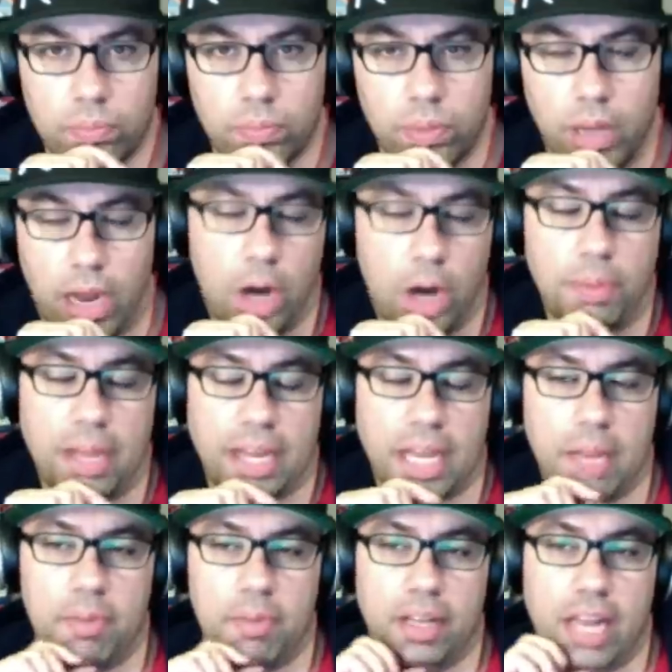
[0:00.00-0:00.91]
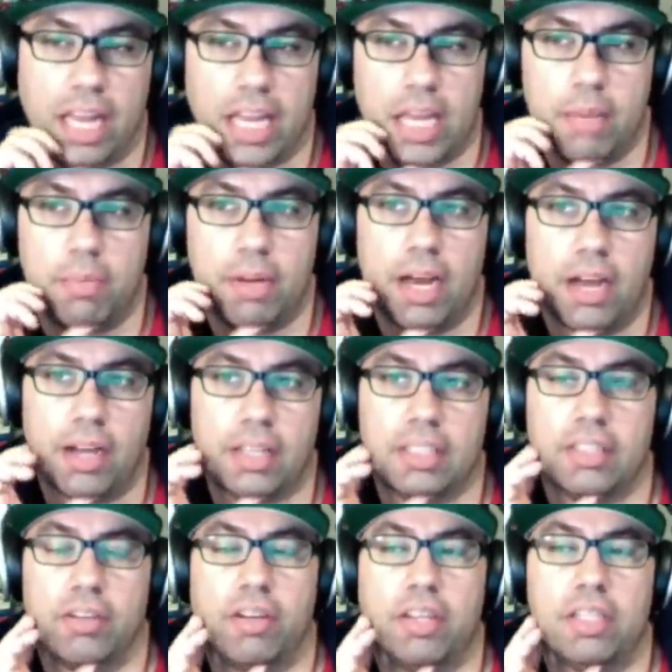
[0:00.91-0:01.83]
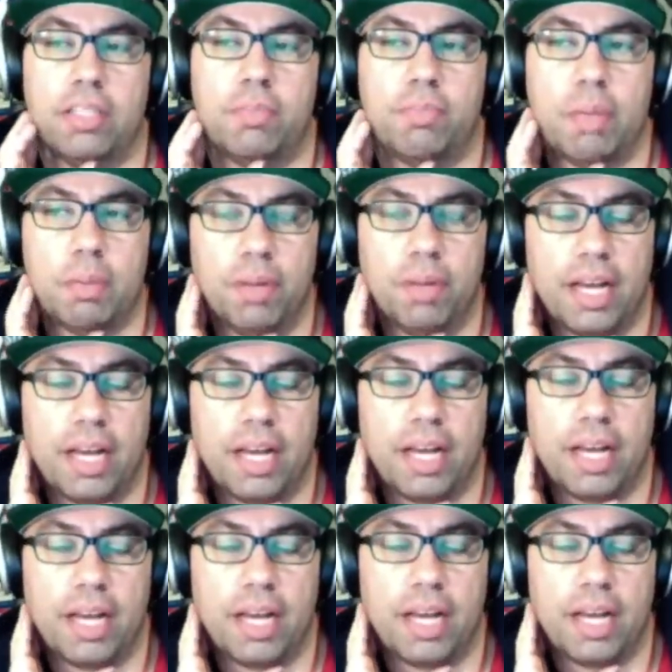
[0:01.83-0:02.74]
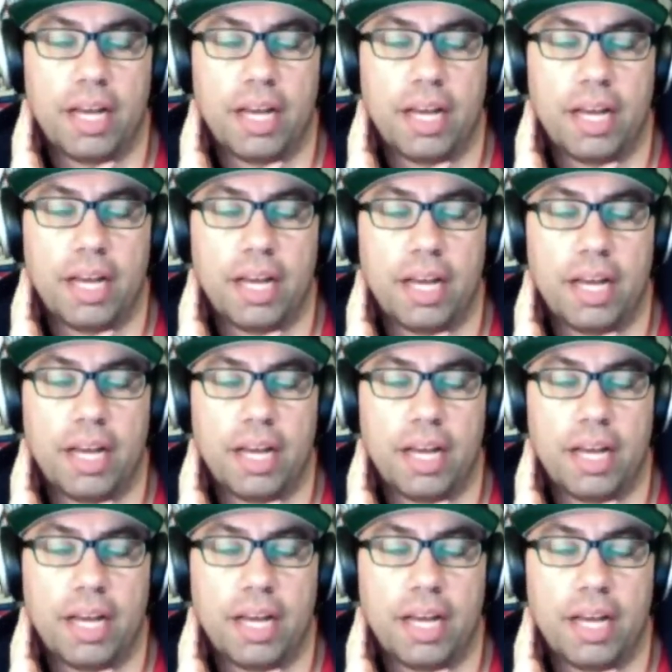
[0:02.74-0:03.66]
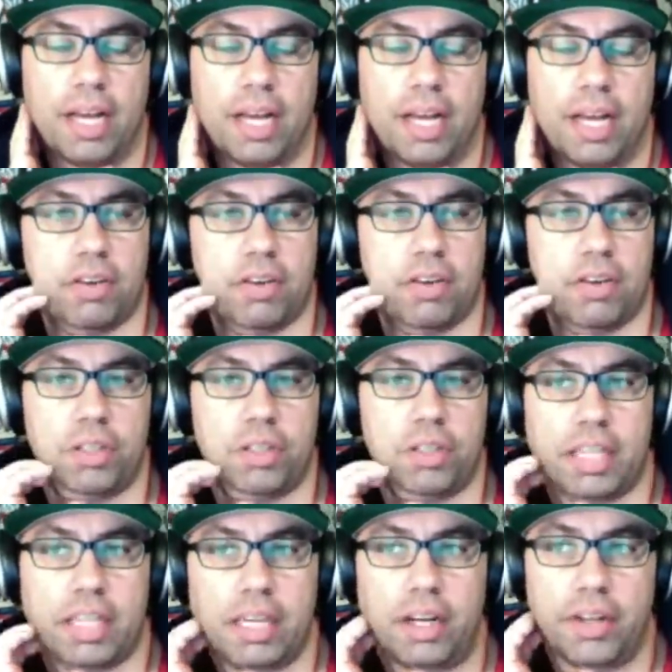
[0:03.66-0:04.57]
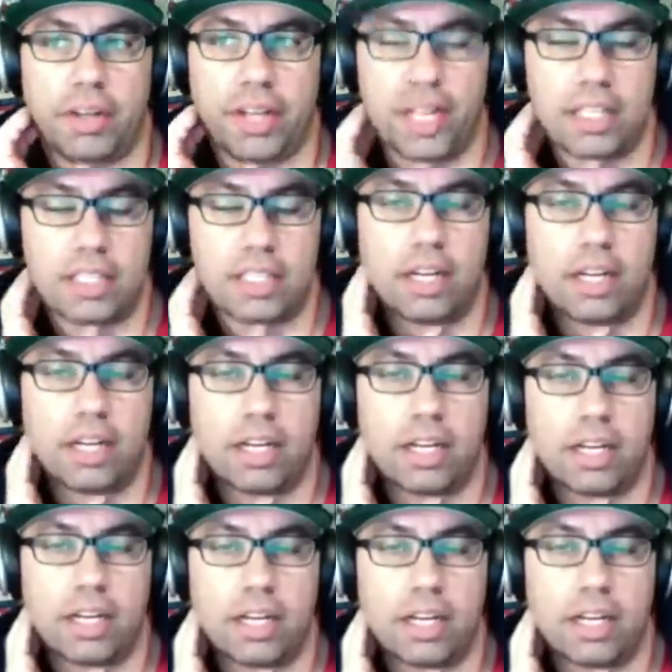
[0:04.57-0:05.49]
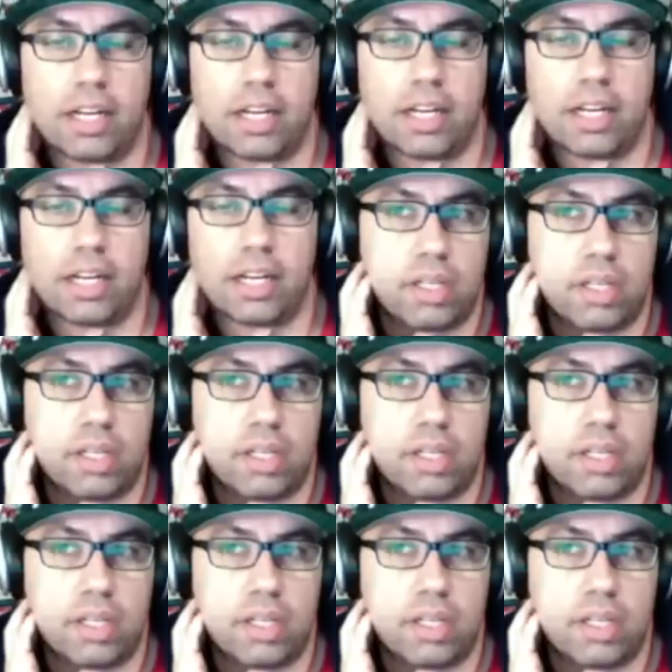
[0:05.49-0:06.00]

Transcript: I hope they keep they keep it out because there is people out there like Jess and there's other folks who are collecting all that stuff.